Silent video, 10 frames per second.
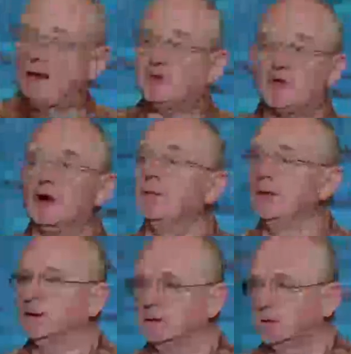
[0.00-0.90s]
sermon.
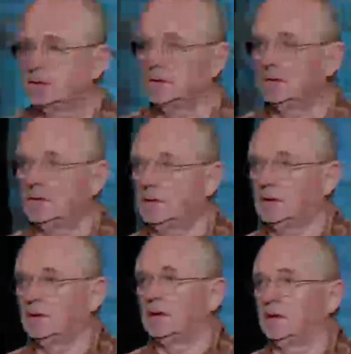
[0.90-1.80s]

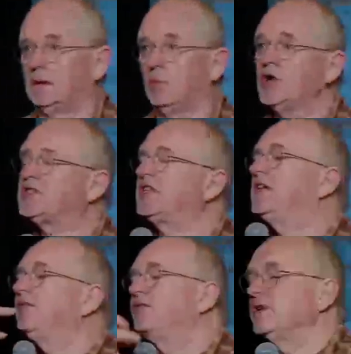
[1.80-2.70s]
What's the
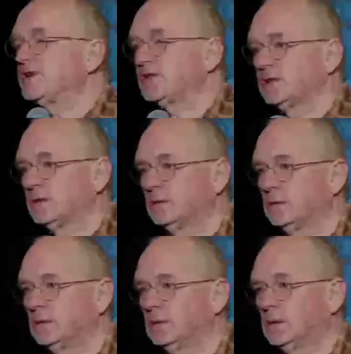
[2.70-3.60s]
difference?
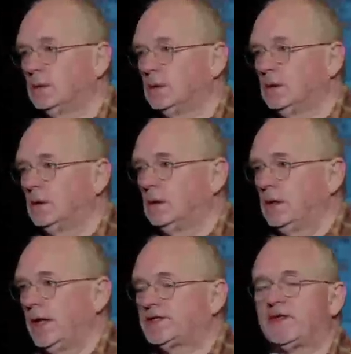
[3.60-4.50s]

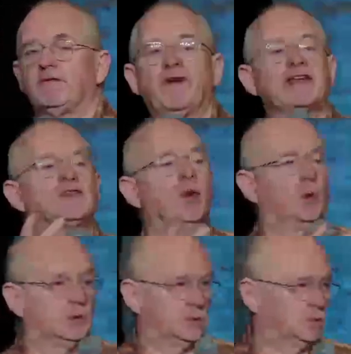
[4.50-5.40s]
It's the vessel,
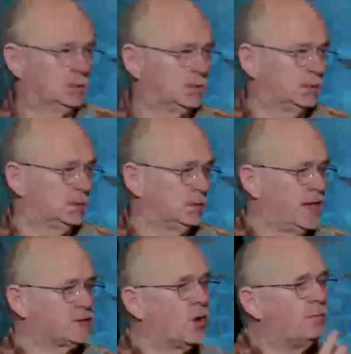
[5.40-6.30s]

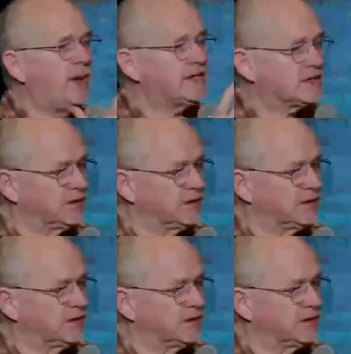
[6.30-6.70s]
is what makes the